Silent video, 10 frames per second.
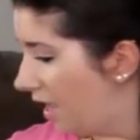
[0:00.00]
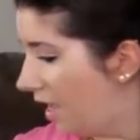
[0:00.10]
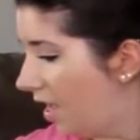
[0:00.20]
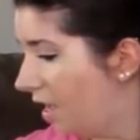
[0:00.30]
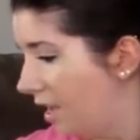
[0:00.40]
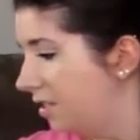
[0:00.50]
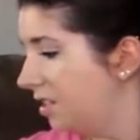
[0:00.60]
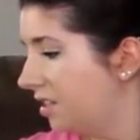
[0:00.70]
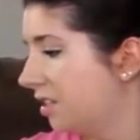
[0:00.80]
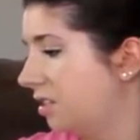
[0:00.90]

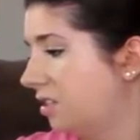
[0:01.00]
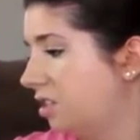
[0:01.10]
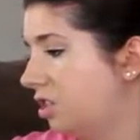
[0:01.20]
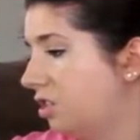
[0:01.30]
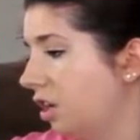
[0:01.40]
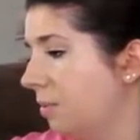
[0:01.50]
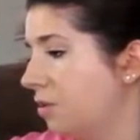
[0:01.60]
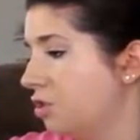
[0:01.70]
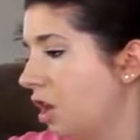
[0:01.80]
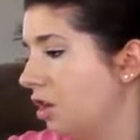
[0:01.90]
And this is to
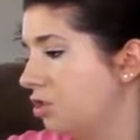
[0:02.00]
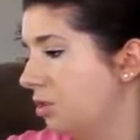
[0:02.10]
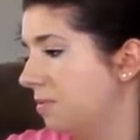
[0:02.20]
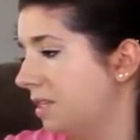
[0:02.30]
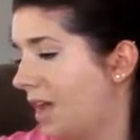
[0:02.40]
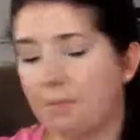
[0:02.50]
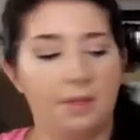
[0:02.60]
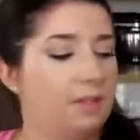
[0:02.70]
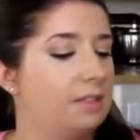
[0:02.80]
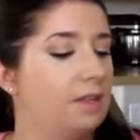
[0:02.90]
turbocharge your
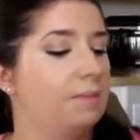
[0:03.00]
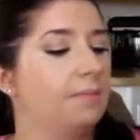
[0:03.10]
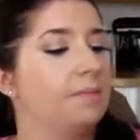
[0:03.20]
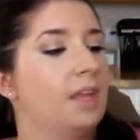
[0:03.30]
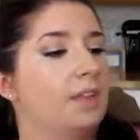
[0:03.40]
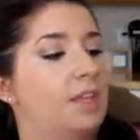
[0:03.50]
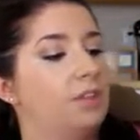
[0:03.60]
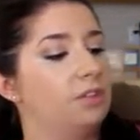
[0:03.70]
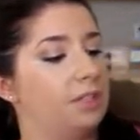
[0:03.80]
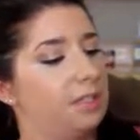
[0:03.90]
metabolism. Then
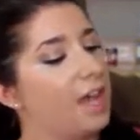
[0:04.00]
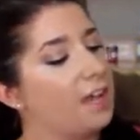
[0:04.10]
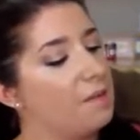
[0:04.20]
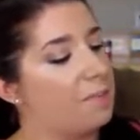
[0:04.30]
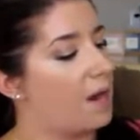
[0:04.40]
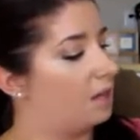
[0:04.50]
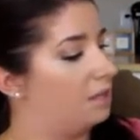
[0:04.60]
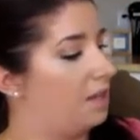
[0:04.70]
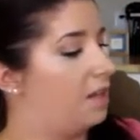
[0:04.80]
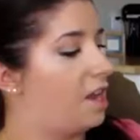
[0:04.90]
there's a second
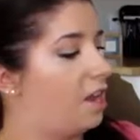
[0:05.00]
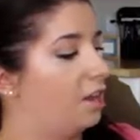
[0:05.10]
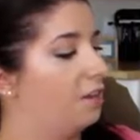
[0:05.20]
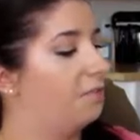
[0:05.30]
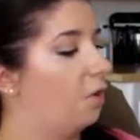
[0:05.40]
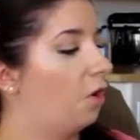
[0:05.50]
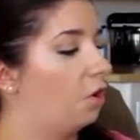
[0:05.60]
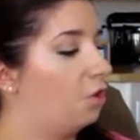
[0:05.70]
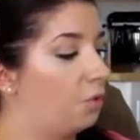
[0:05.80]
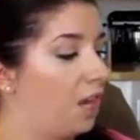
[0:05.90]
box in here
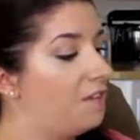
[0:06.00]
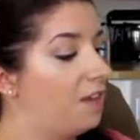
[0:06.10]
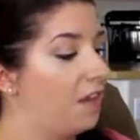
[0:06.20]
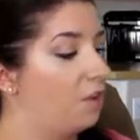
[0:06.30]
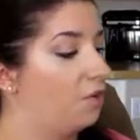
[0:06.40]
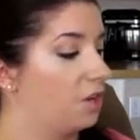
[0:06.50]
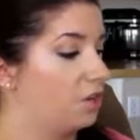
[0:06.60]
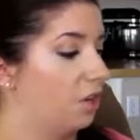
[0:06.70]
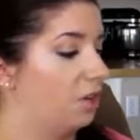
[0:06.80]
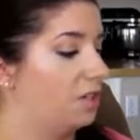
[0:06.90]
for Craving
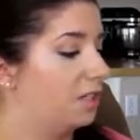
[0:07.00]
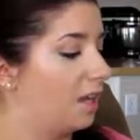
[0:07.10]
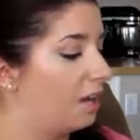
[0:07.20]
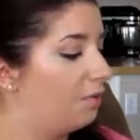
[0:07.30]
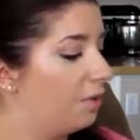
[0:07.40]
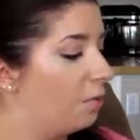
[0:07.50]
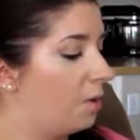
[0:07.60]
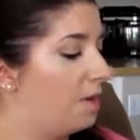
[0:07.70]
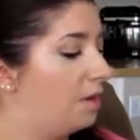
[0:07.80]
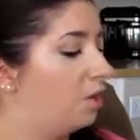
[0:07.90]
Crusher, designed for
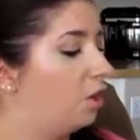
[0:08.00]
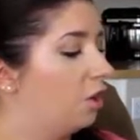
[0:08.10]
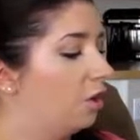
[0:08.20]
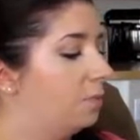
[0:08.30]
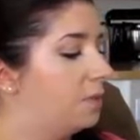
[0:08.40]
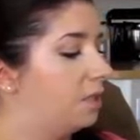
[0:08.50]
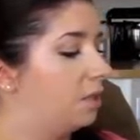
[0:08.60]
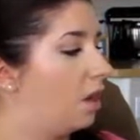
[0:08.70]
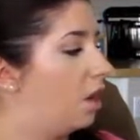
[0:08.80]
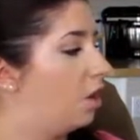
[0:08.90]
women, curbs
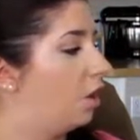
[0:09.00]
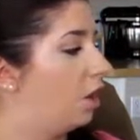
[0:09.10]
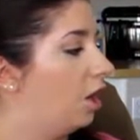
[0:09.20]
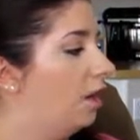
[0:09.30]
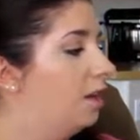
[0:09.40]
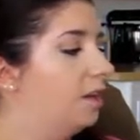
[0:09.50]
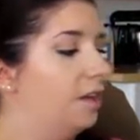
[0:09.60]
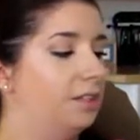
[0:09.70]
hunger.